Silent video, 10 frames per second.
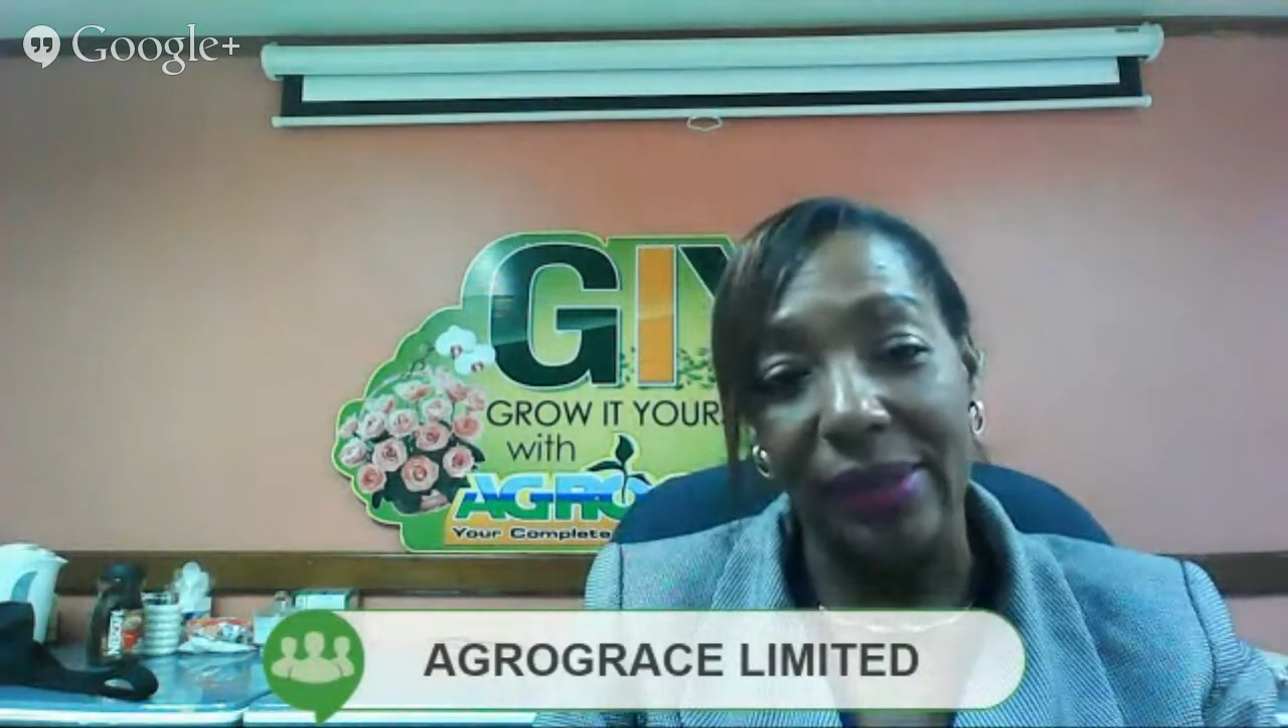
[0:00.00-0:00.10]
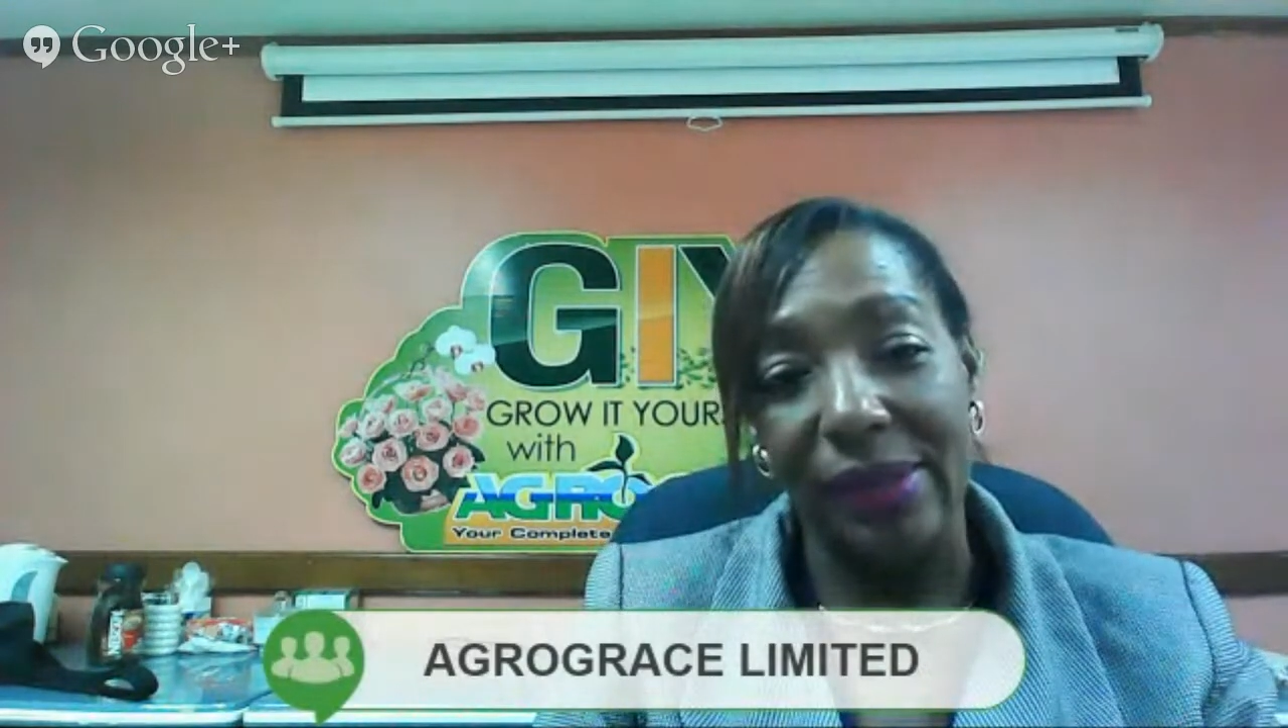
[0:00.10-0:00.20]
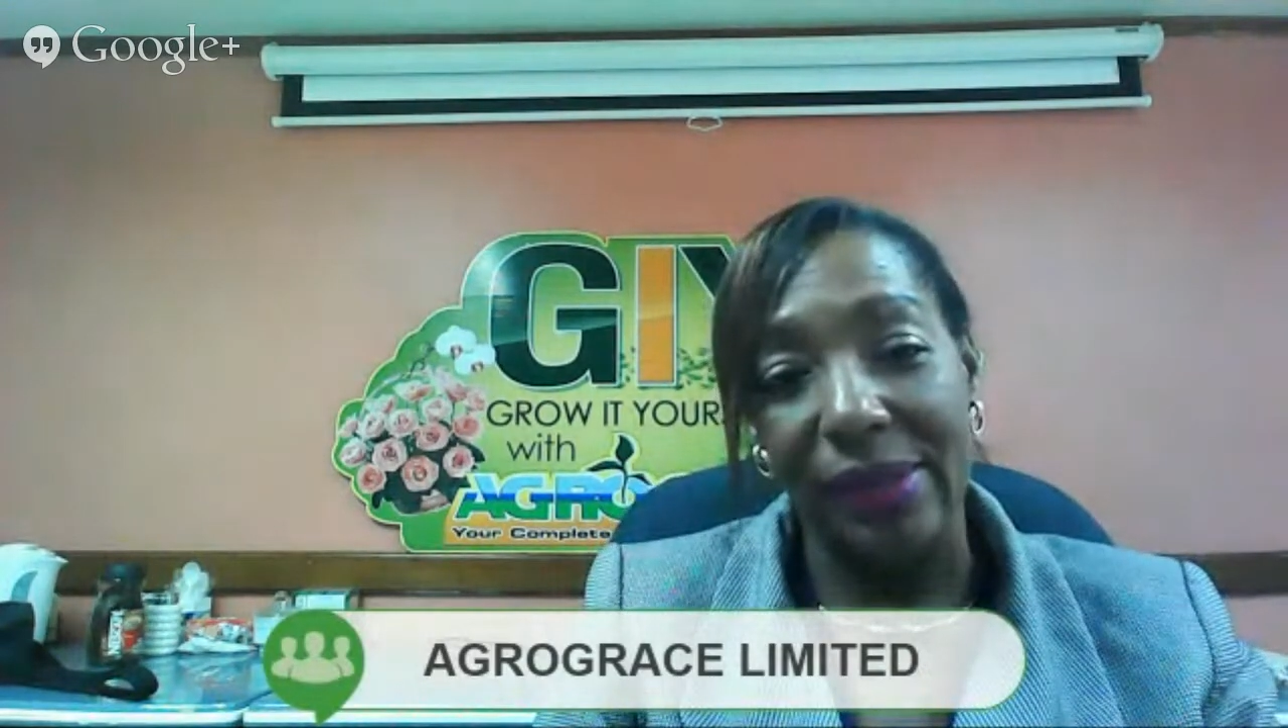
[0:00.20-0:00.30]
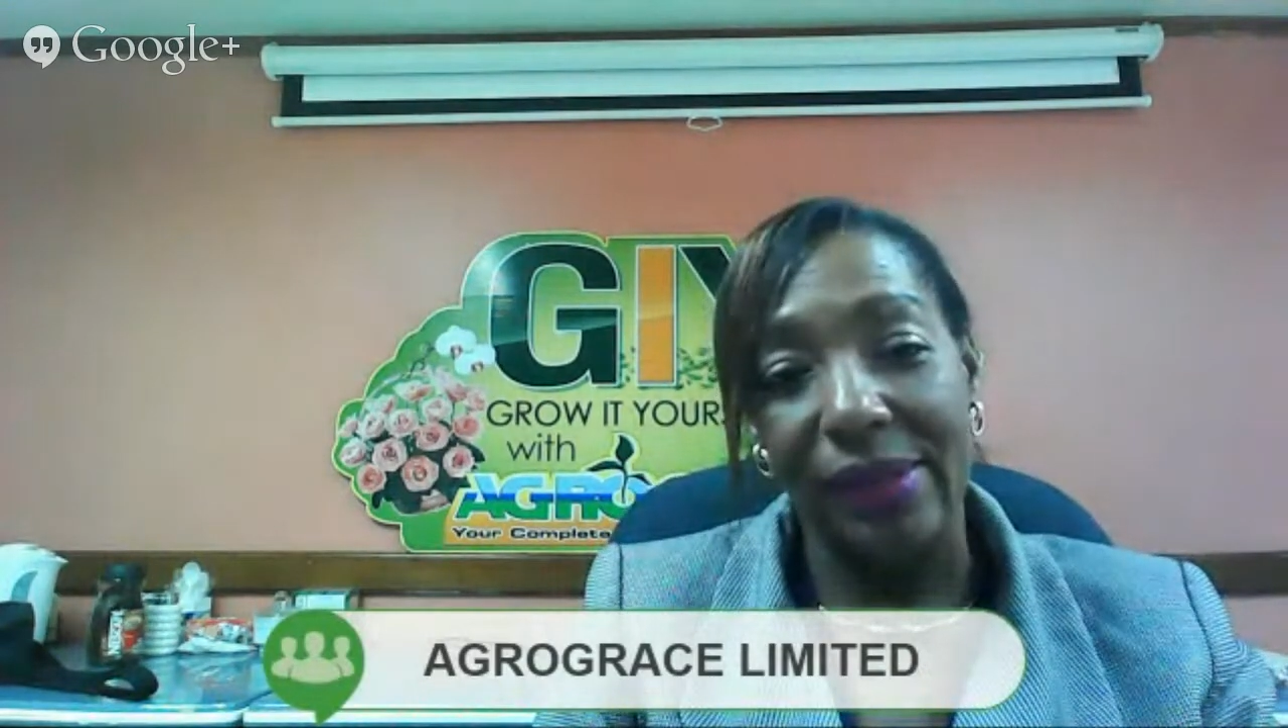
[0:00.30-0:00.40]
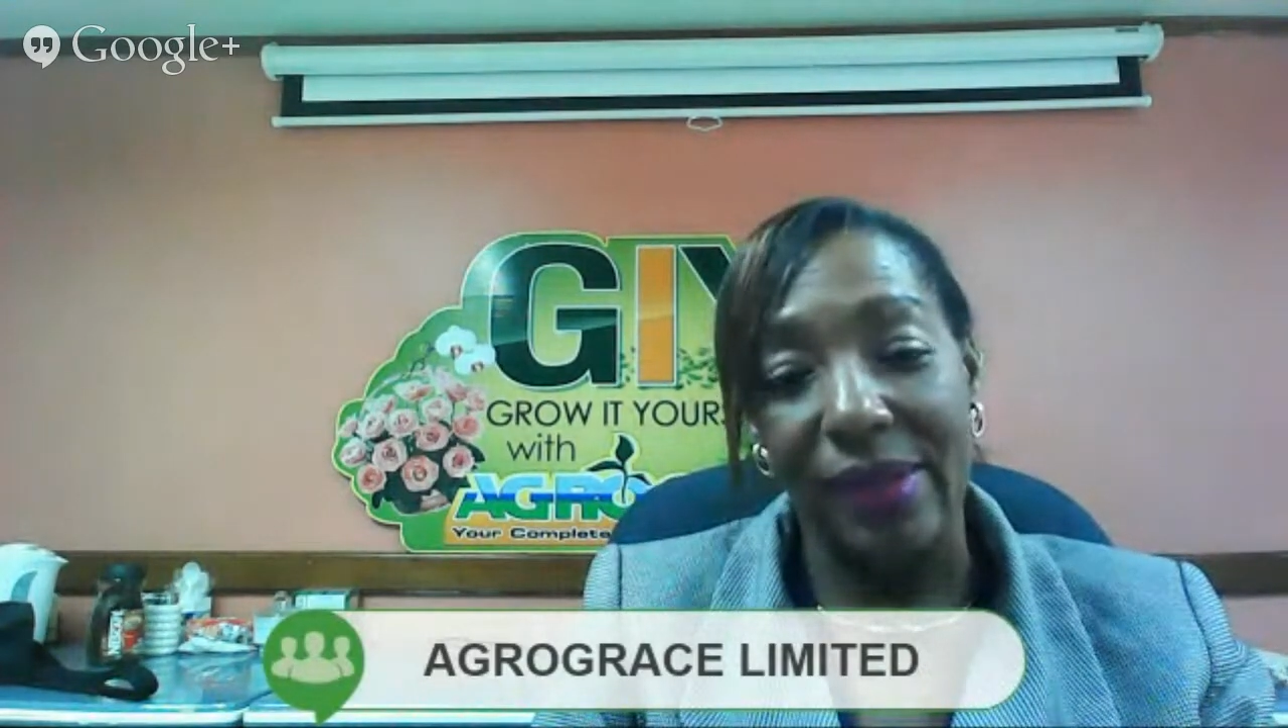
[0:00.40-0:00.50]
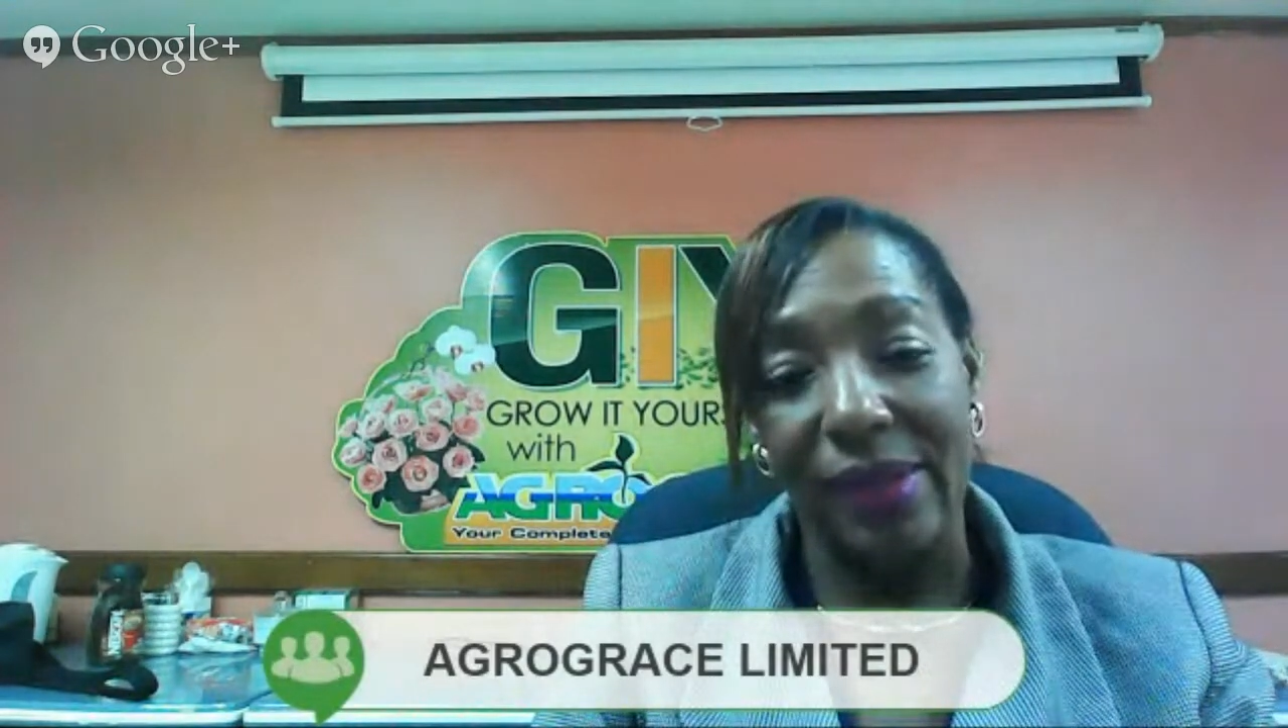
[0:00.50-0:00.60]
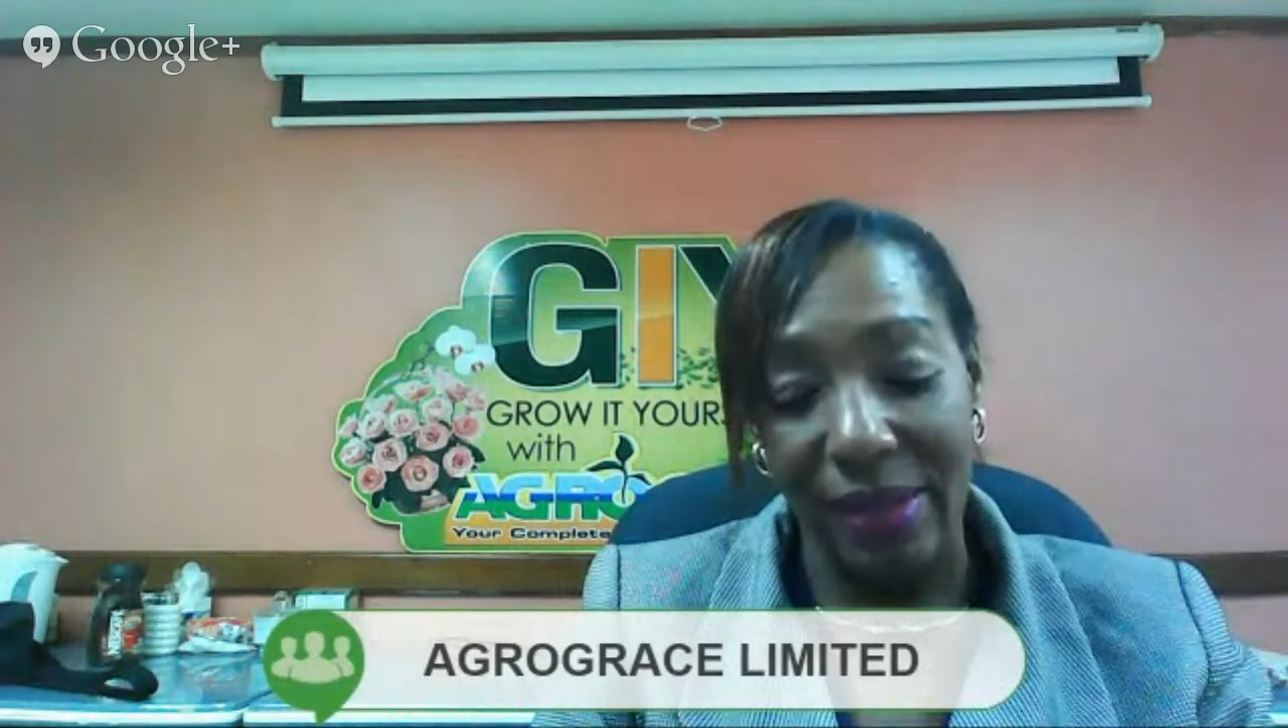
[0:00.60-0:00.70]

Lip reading: plants,